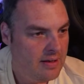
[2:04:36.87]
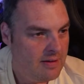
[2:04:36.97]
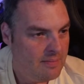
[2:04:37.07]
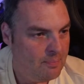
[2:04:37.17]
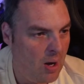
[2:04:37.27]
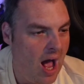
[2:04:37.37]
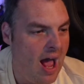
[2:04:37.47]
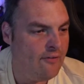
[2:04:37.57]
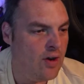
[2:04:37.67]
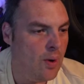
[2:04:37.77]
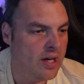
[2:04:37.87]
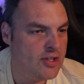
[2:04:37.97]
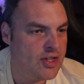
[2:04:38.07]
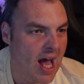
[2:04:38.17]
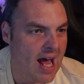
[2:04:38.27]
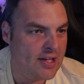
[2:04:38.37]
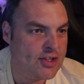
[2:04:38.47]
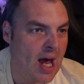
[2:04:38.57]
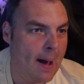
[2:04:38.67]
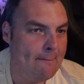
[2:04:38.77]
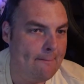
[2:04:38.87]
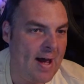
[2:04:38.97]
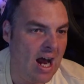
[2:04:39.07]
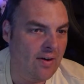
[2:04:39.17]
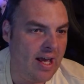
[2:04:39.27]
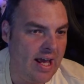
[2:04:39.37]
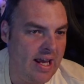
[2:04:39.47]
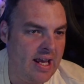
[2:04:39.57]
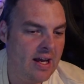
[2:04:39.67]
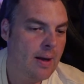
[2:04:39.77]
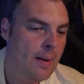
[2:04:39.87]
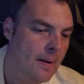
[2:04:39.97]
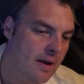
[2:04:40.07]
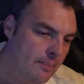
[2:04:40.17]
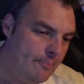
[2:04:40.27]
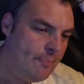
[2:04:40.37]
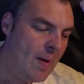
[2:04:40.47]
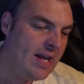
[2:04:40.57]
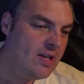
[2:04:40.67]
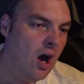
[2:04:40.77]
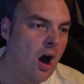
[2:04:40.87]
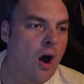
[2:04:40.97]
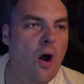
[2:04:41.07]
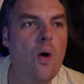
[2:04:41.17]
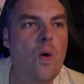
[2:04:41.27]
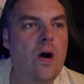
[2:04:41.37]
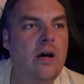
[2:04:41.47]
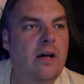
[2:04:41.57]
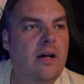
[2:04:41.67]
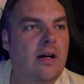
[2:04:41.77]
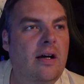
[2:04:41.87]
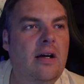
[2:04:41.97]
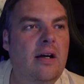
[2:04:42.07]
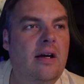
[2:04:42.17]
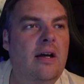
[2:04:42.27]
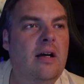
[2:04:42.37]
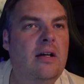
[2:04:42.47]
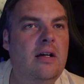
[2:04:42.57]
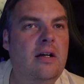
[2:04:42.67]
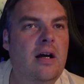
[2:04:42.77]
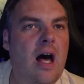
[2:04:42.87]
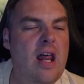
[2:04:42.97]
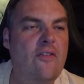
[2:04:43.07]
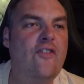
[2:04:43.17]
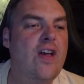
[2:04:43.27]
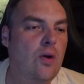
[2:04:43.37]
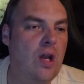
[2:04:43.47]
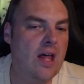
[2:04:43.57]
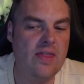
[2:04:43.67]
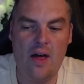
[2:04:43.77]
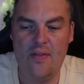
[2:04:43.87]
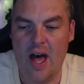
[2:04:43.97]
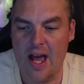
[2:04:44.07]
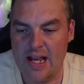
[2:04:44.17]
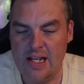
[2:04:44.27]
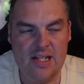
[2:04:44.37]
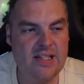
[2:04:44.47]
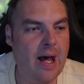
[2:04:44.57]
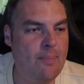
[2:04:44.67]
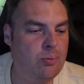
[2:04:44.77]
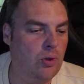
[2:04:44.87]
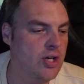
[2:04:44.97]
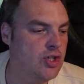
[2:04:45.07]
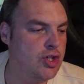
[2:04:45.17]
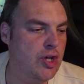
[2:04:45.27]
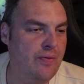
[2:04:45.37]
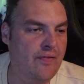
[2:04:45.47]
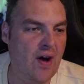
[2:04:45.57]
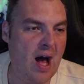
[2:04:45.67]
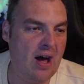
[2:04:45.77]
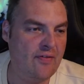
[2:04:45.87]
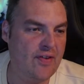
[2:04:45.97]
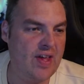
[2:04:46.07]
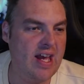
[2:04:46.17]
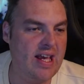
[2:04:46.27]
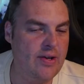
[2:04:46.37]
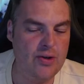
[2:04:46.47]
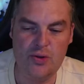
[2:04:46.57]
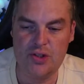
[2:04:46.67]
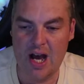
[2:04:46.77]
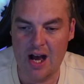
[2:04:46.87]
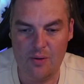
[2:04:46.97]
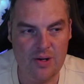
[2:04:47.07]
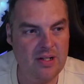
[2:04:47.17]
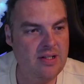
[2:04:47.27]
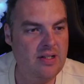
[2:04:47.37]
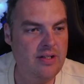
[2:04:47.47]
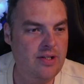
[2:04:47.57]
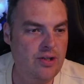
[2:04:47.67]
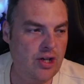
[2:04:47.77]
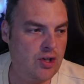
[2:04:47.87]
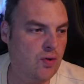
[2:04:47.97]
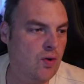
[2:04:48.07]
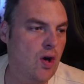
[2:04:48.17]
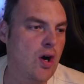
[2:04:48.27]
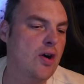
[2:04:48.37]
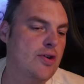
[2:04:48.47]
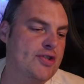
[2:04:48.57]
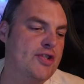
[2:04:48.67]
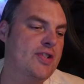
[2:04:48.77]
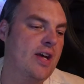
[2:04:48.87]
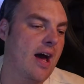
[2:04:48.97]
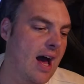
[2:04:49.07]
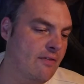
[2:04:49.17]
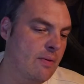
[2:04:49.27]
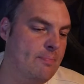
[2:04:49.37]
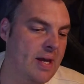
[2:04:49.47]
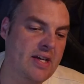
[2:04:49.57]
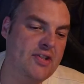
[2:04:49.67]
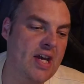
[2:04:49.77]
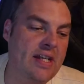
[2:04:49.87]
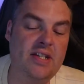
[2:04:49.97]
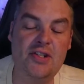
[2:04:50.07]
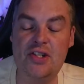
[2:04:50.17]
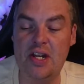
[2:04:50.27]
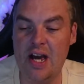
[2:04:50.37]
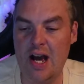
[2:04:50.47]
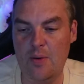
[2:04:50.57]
But everyone is there. Sam Berry. Big goal. And I feel like that is a bridge too far for the Eagles now. The Crows have a big ascendancy now.